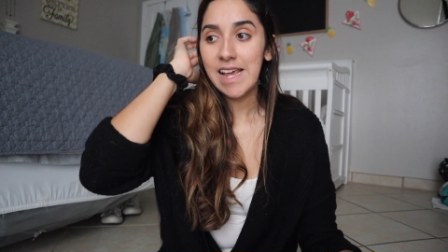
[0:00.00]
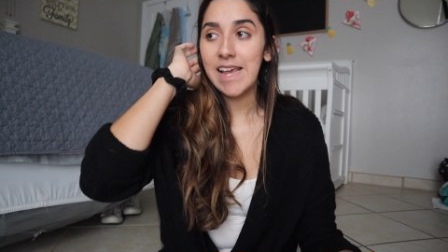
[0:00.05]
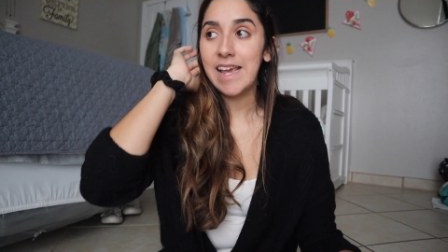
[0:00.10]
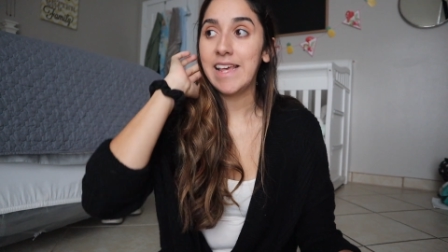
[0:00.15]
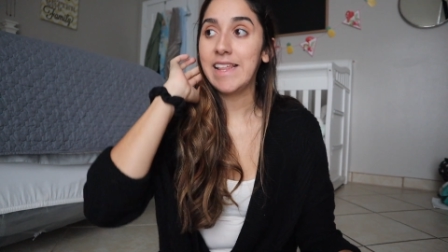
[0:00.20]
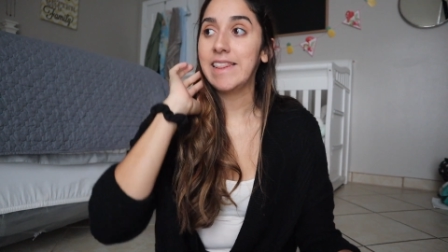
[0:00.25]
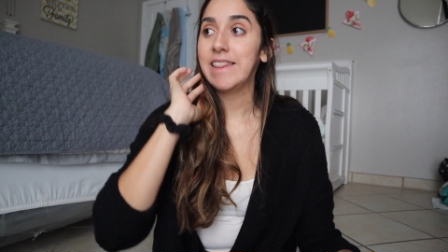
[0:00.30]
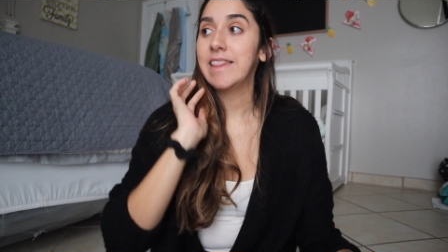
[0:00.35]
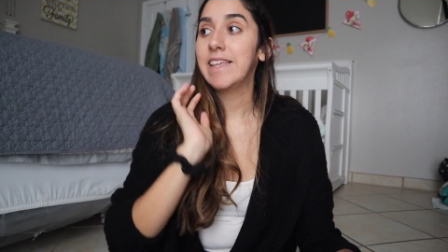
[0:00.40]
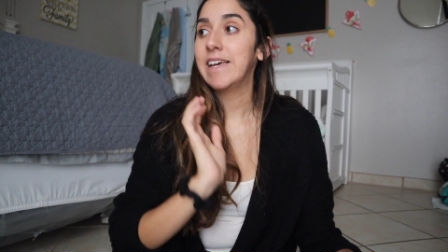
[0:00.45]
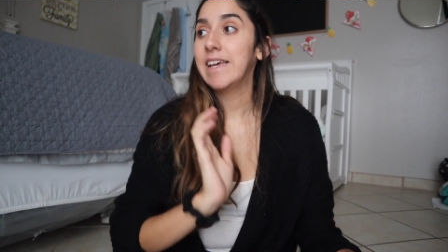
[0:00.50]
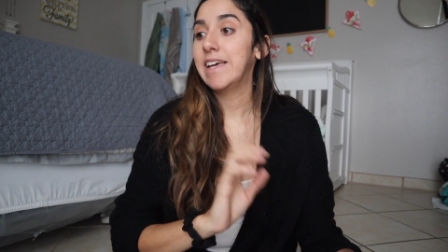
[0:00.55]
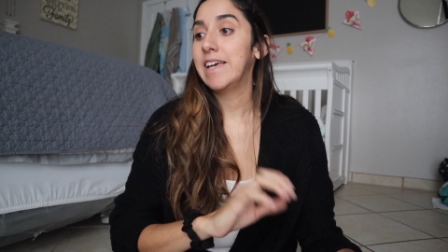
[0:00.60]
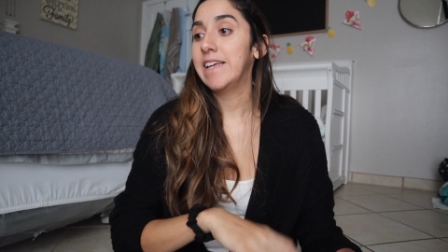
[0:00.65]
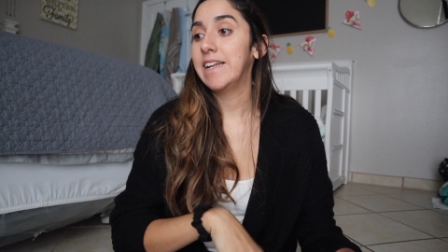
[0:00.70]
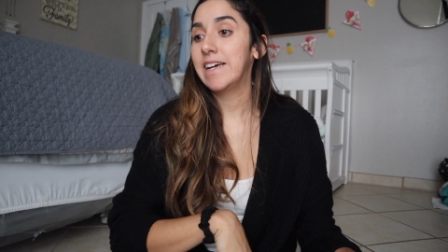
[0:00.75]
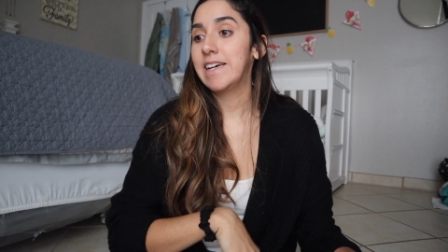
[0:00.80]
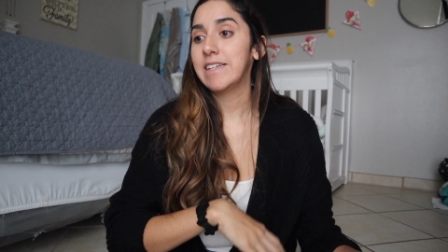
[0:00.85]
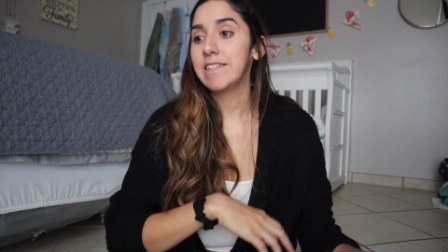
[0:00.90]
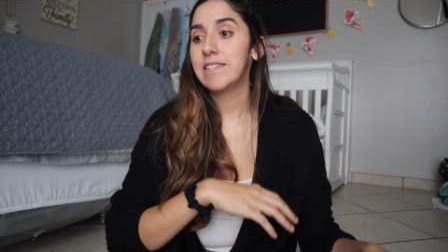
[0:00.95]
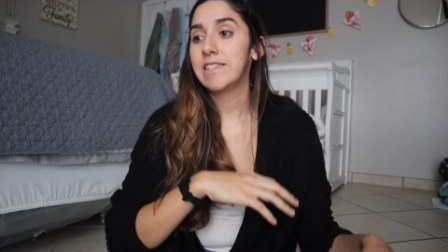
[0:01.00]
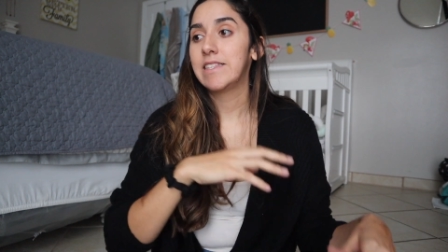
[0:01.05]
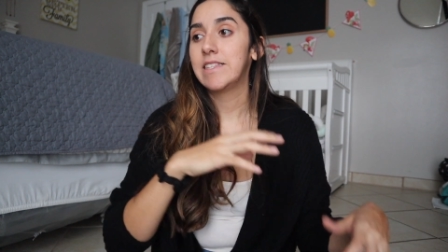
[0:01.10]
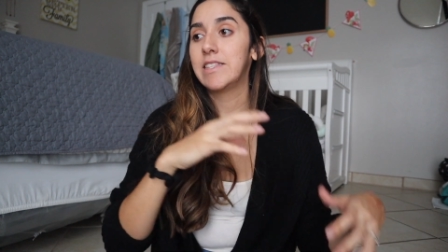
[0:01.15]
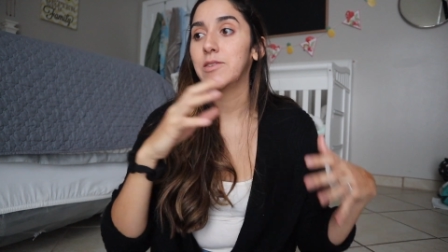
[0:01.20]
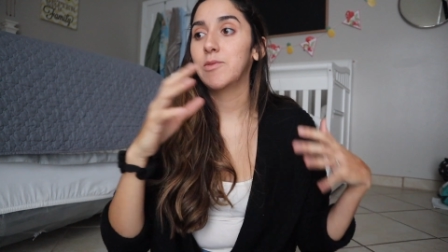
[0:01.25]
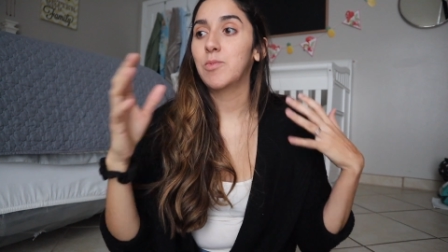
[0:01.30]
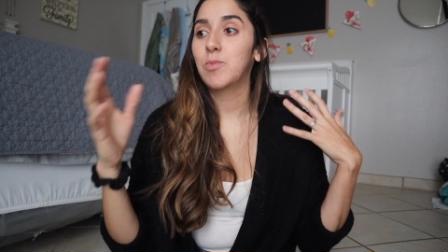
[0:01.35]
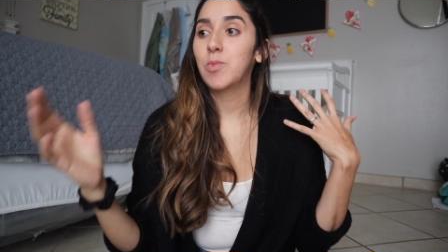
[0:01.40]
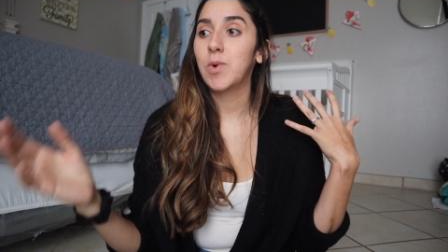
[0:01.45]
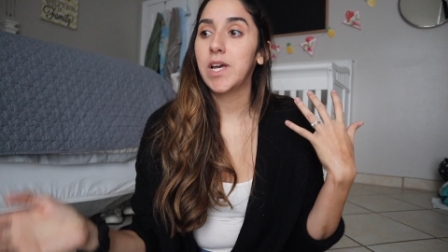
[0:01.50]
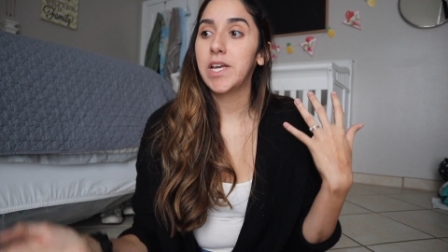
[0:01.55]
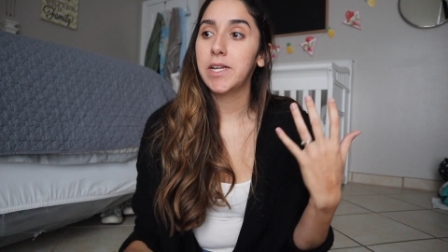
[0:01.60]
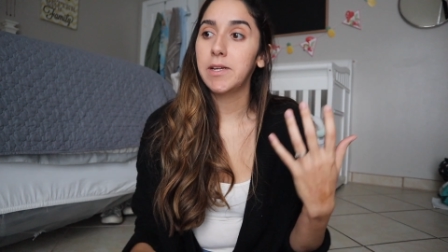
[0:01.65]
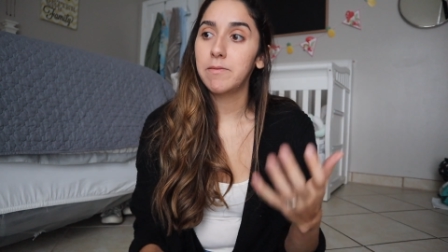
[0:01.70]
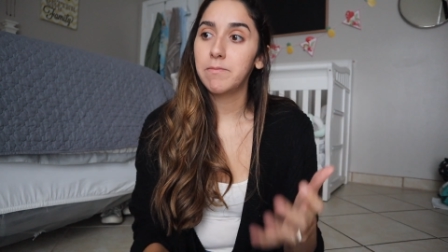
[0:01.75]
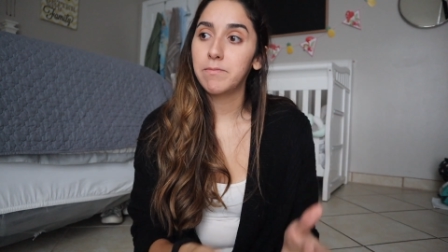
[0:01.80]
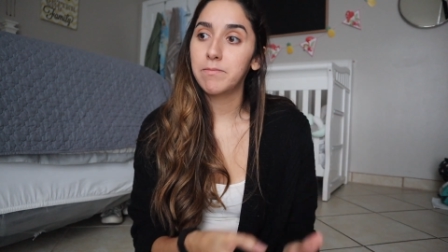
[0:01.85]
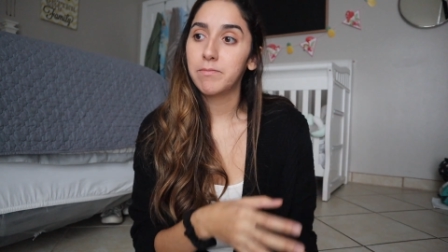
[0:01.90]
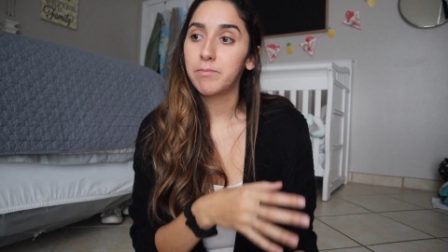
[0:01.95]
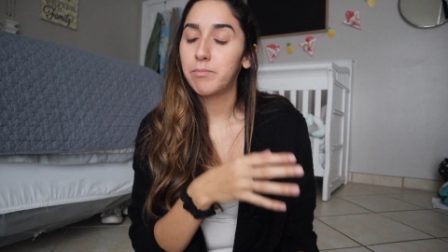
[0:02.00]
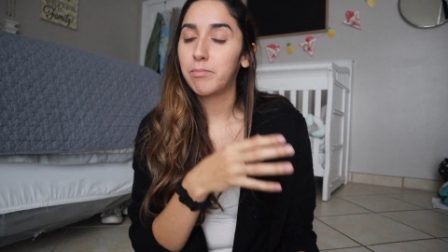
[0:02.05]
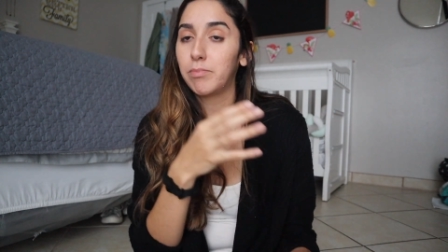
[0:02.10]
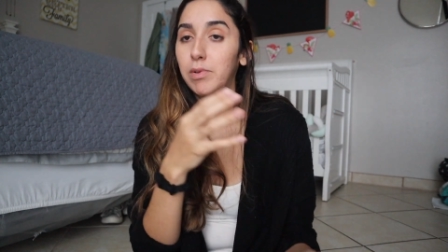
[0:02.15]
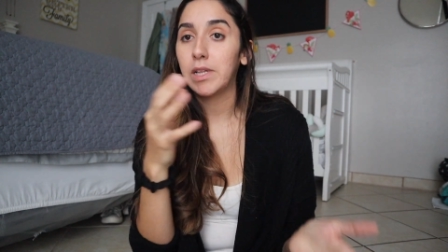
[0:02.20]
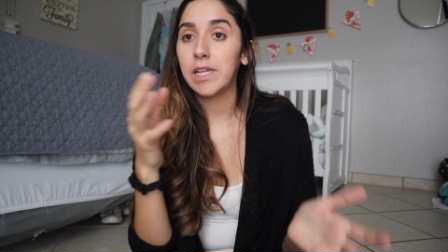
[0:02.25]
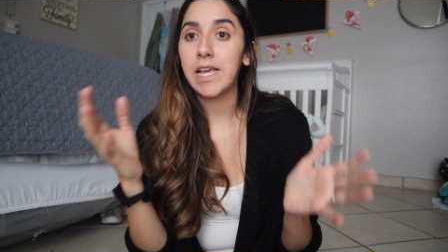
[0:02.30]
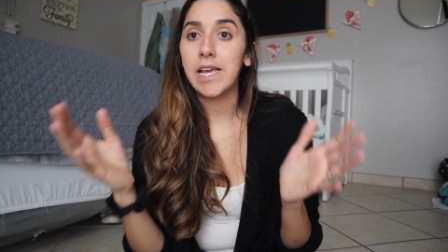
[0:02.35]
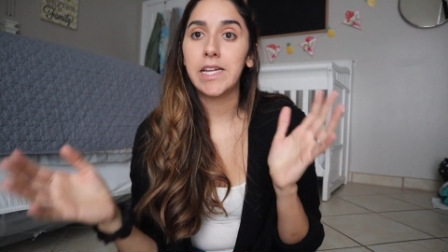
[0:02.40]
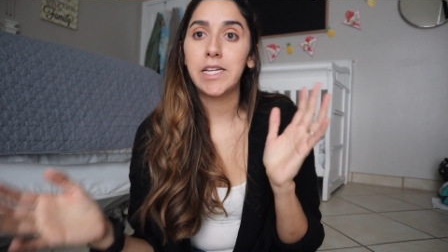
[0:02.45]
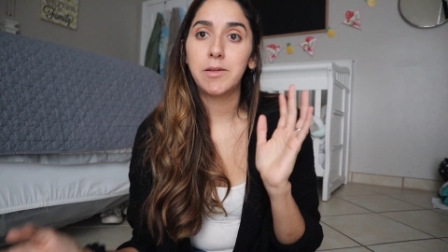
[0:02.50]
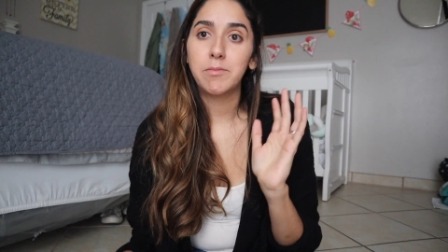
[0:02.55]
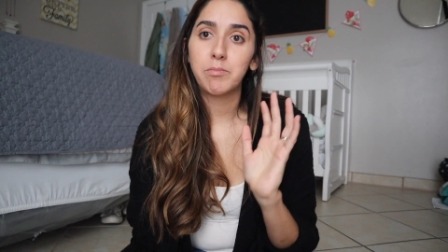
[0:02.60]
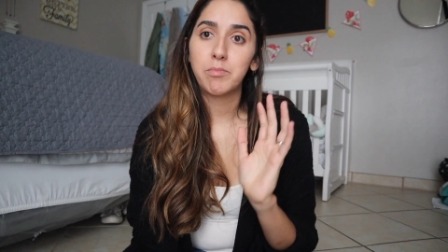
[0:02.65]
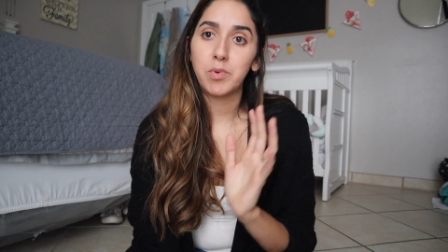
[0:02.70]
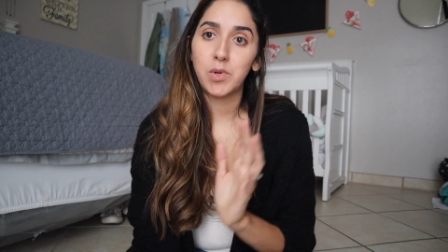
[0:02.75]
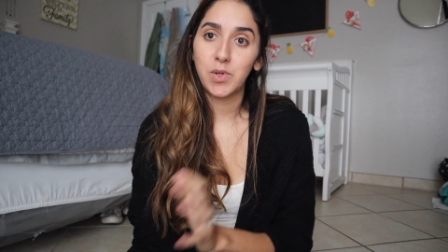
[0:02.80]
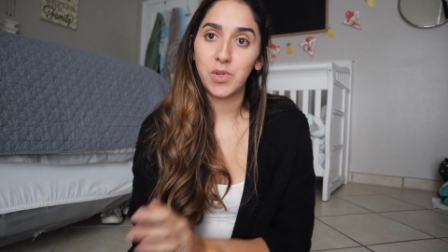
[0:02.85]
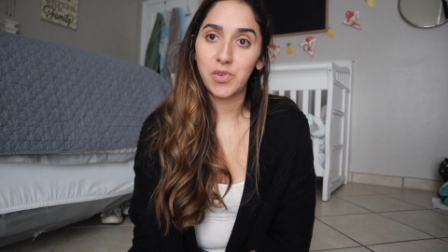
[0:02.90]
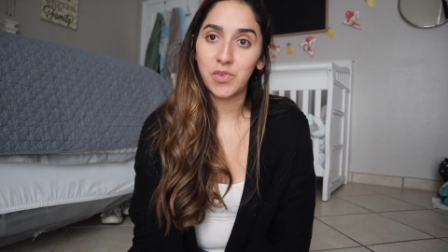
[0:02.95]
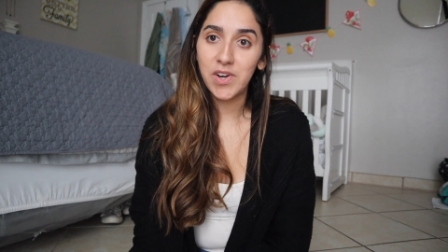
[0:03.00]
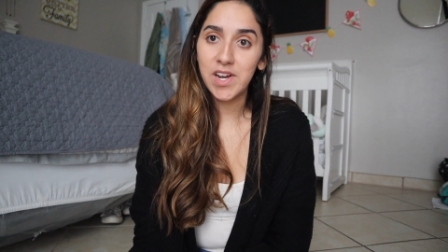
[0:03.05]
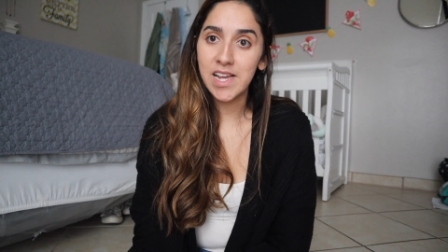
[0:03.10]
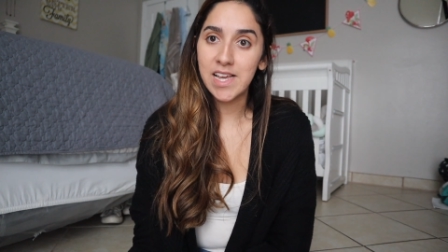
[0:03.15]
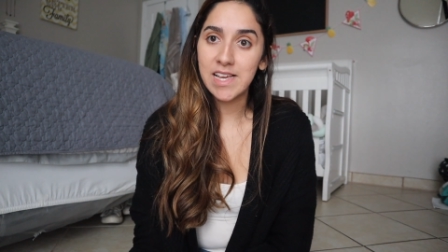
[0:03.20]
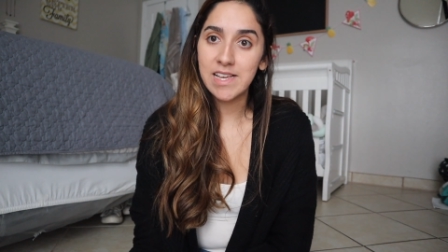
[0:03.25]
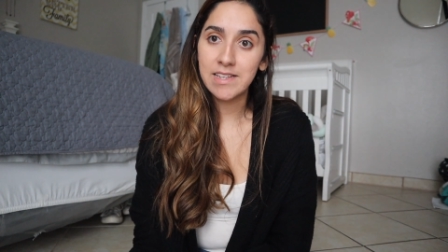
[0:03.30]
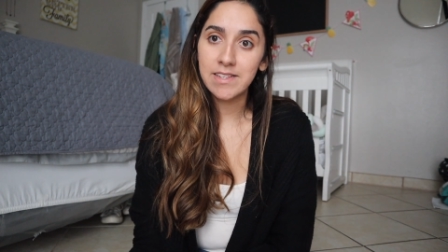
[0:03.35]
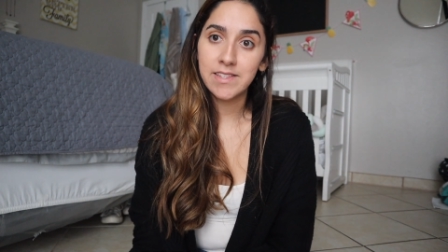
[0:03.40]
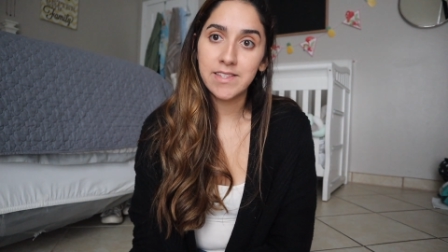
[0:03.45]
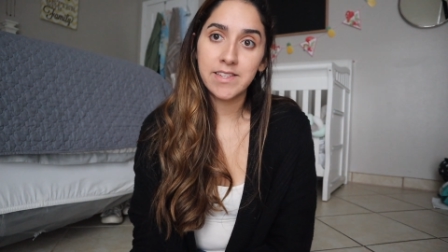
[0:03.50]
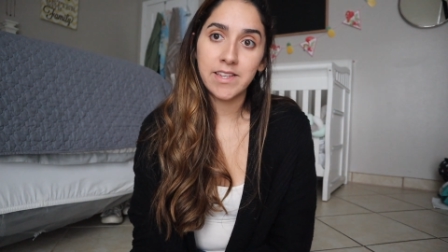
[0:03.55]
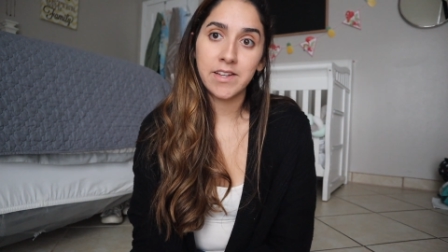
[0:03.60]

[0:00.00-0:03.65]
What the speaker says: And then as the wedding planning progressed,